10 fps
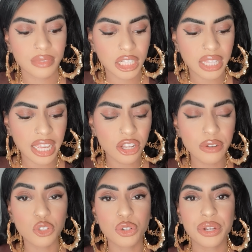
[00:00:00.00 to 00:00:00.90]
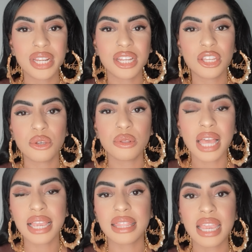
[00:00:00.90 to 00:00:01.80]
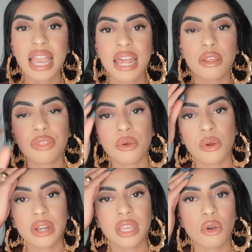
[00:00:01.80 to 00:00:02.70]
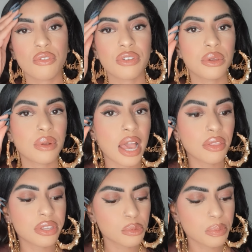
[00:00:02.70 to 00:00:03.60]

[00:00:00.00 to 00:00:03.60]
They could have treated you like they had authority over you. Now, this